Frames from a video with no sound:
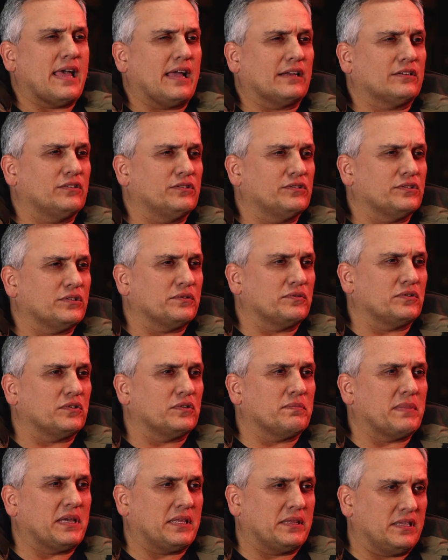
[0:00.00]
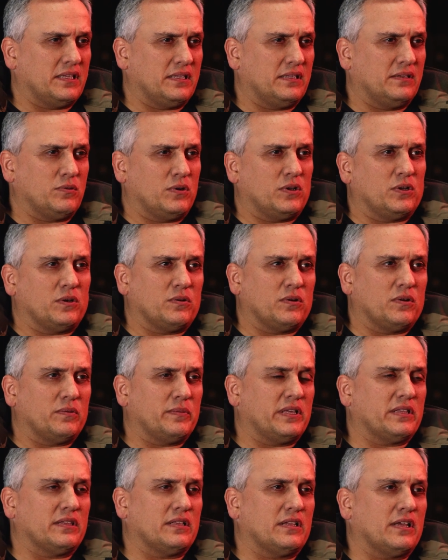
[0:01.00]
actors over method, quote unquote,
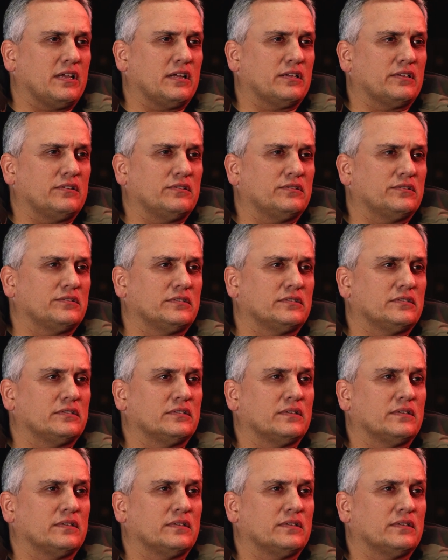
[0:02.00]
method actors?